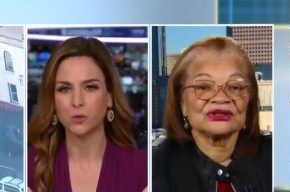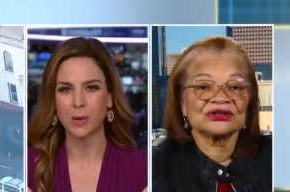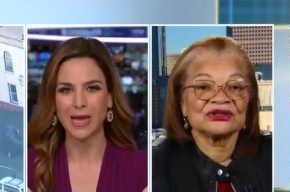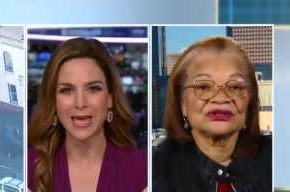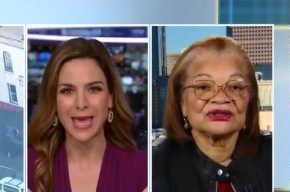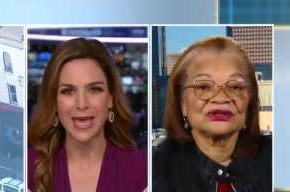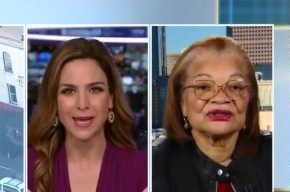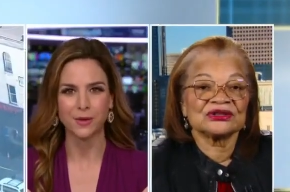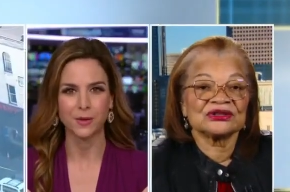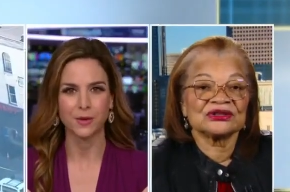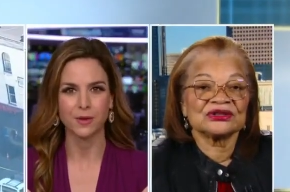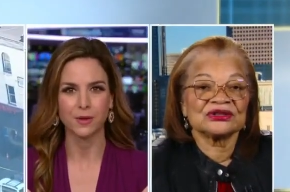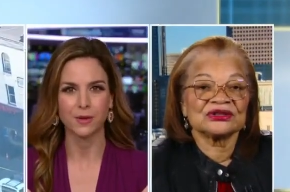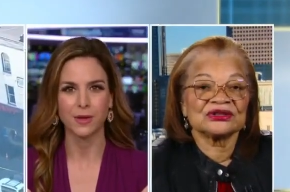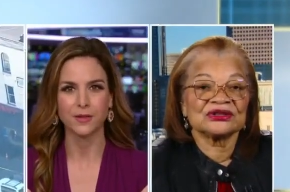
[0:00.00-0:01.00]
Speaker 1: by
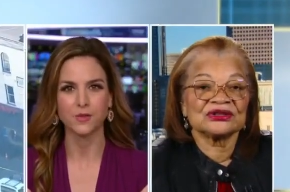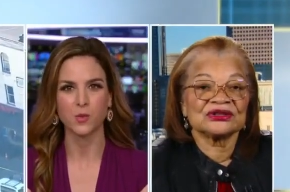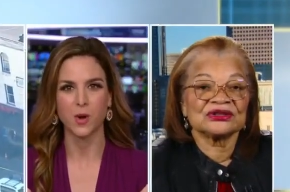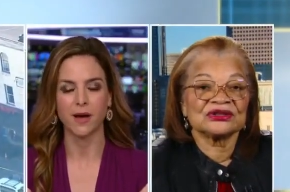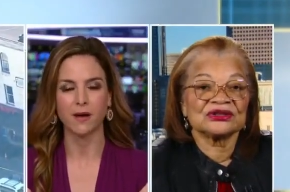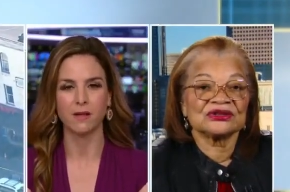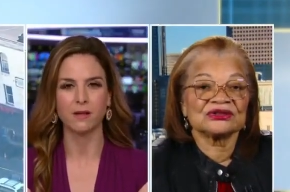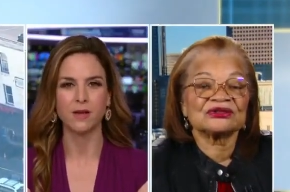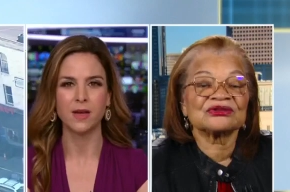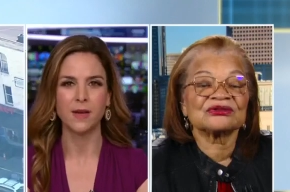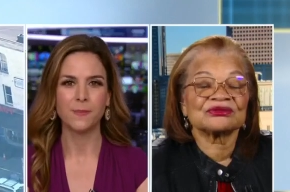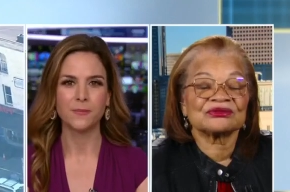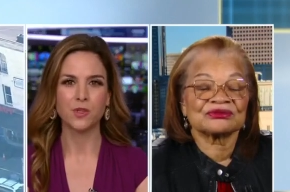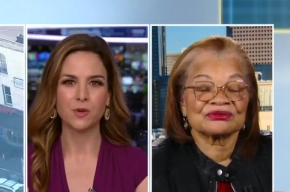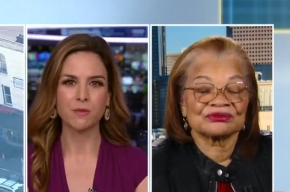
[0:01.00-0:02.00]
anger as well.
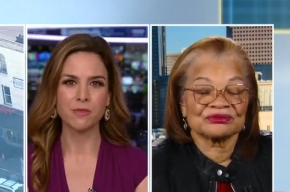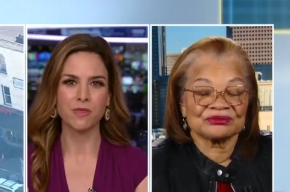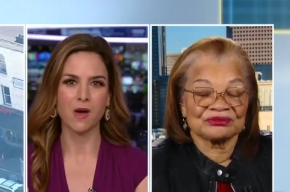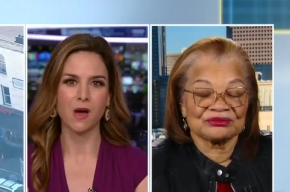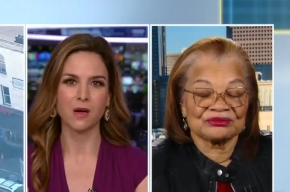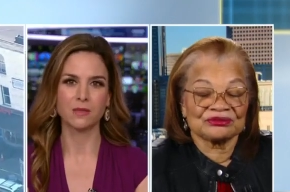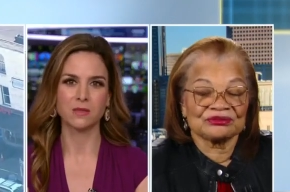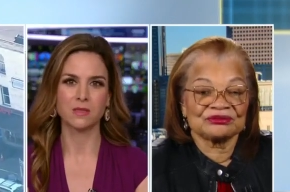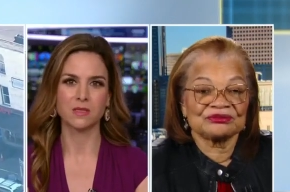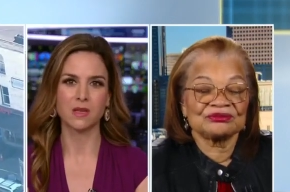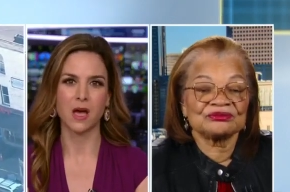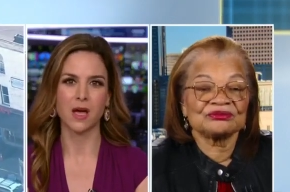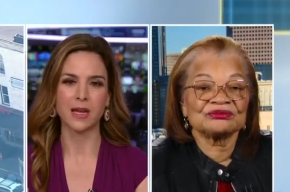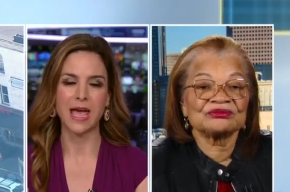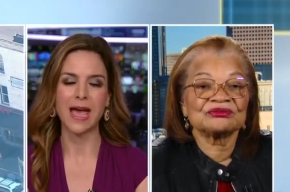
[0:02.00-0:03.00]
Your thoughts
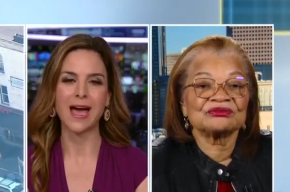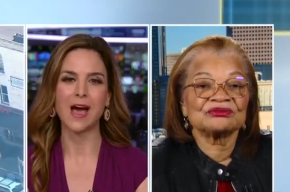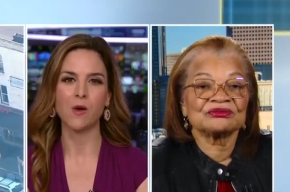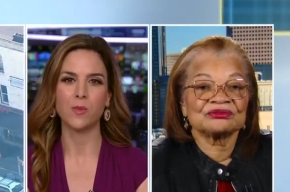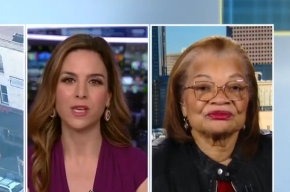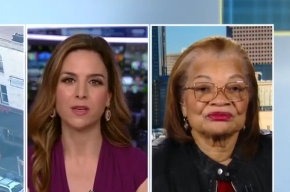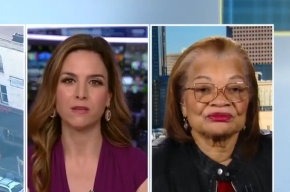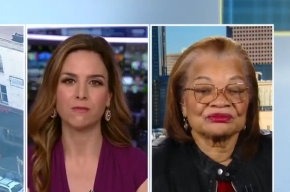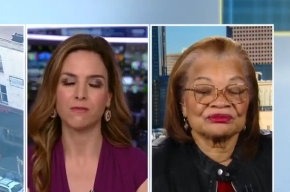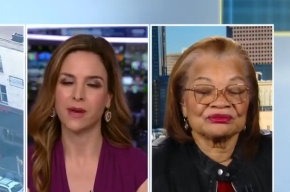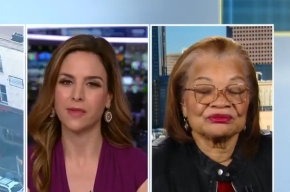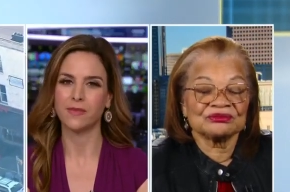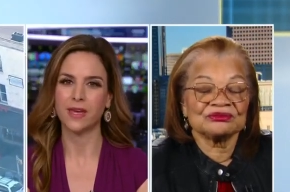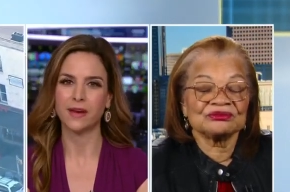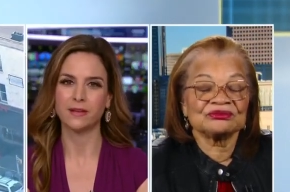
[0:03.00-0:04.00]
on how we can
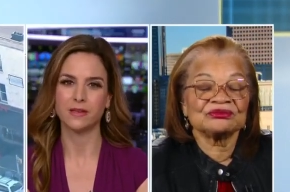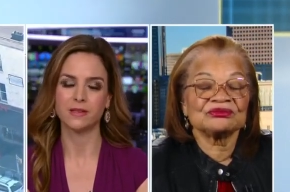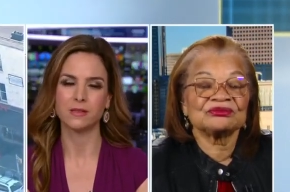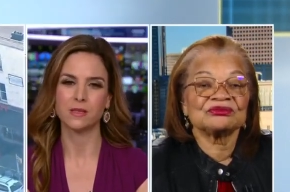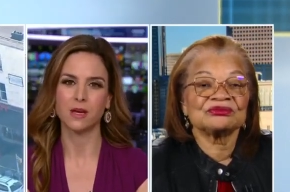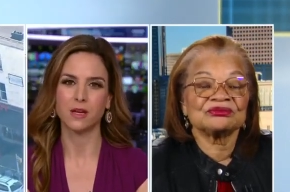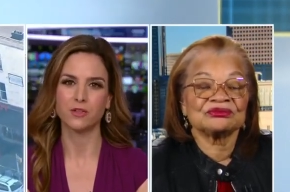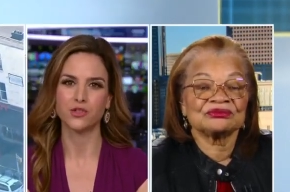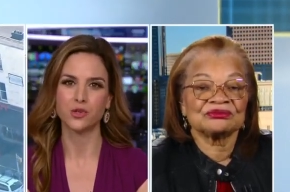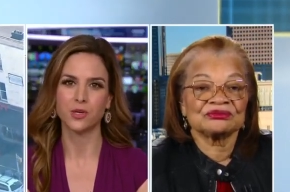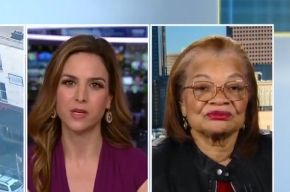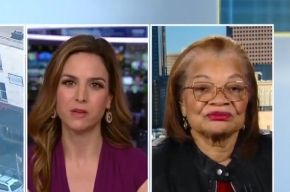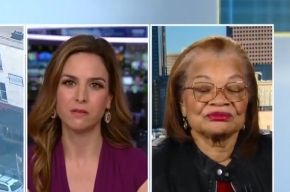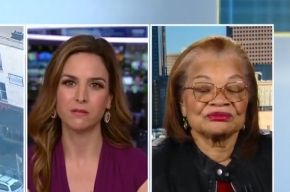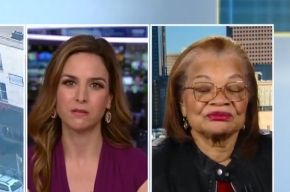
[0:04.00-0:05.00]
rein that in as a
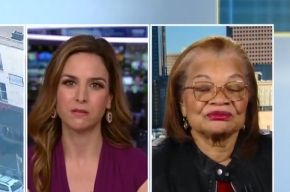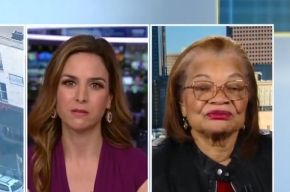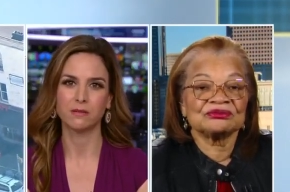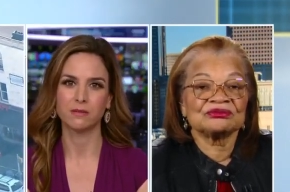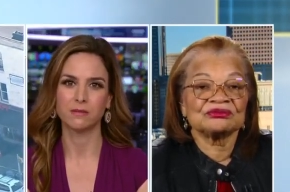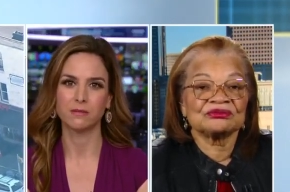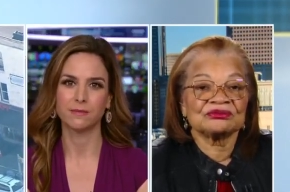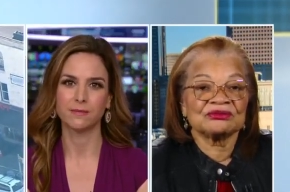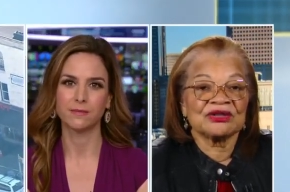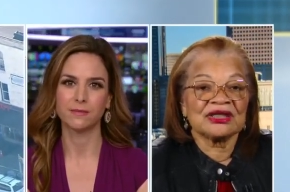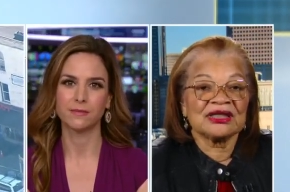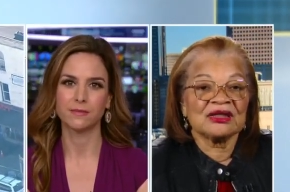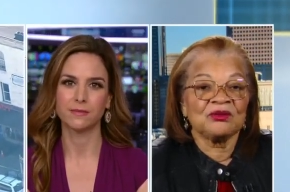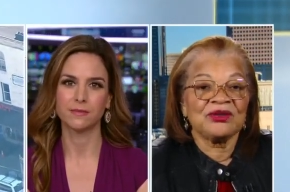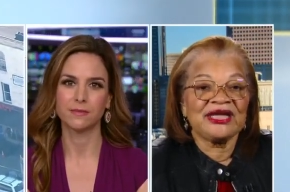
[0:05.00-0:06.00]
country?
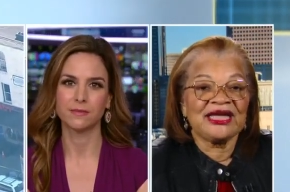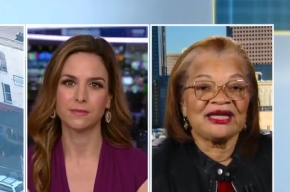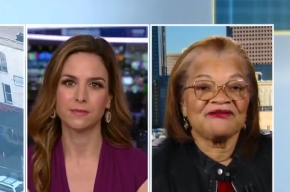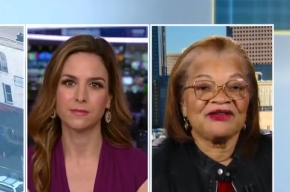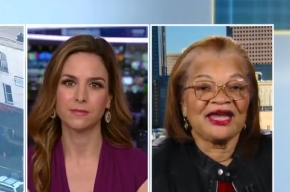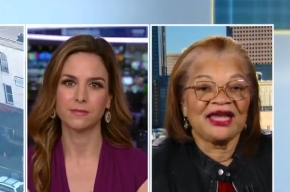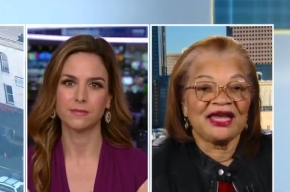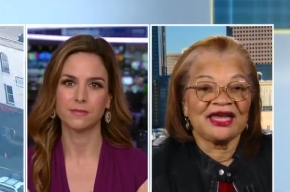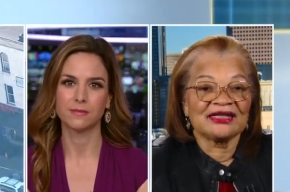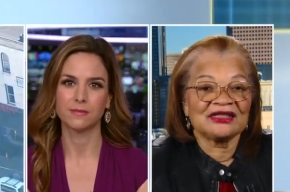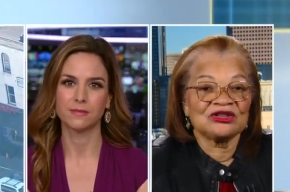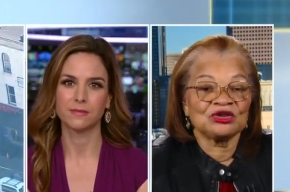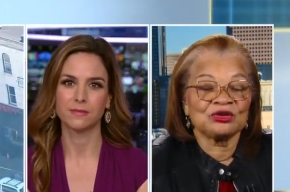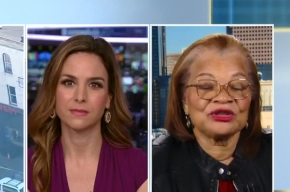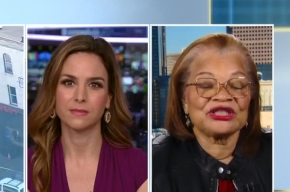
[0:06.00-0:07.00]
Speaker 2: We have had
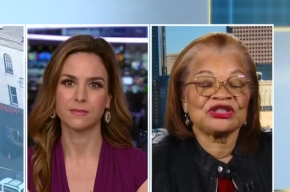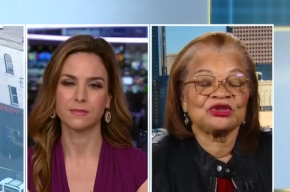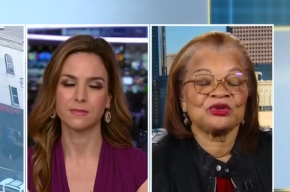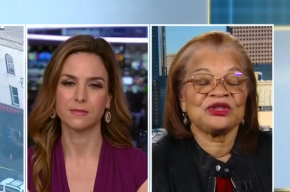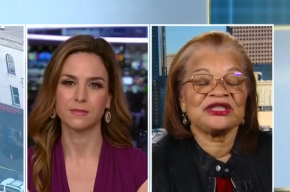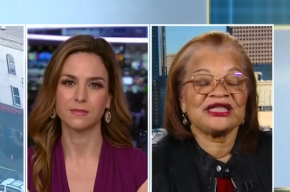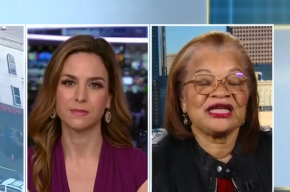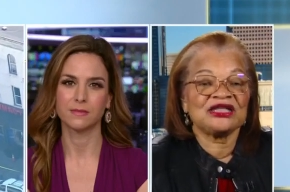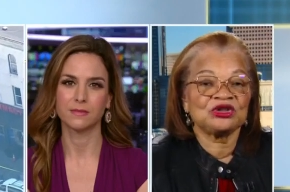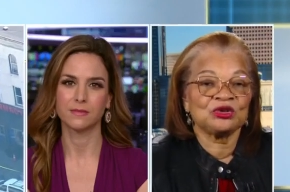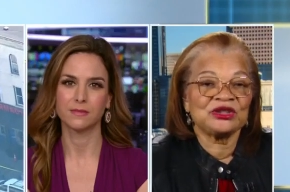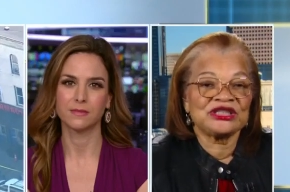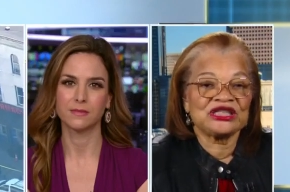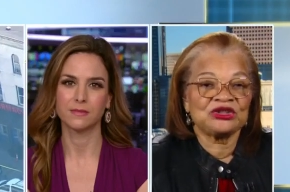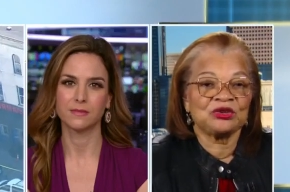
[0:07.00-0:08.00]
in 2020 and
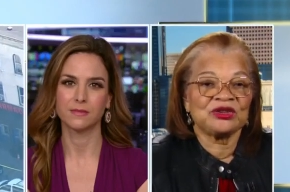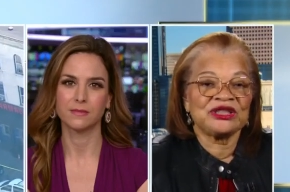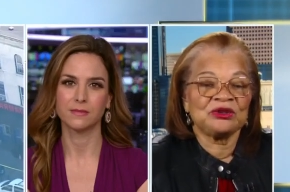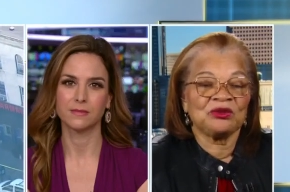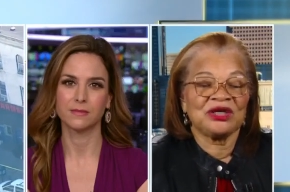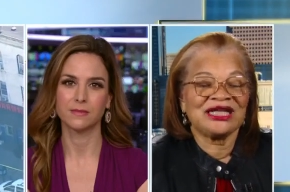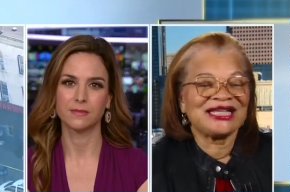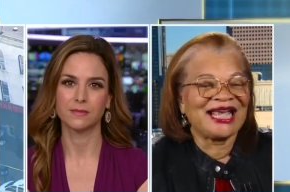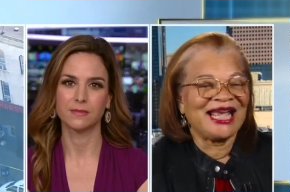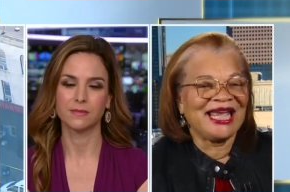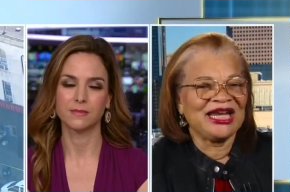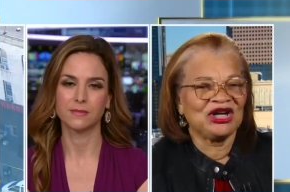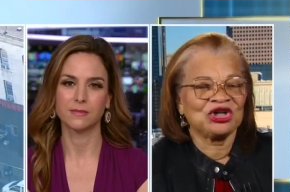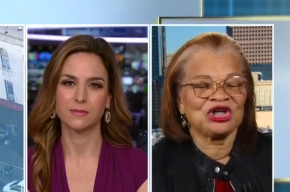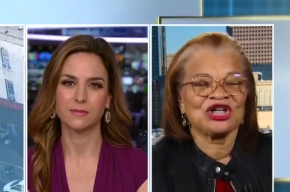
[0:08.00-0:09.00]
2021 anger,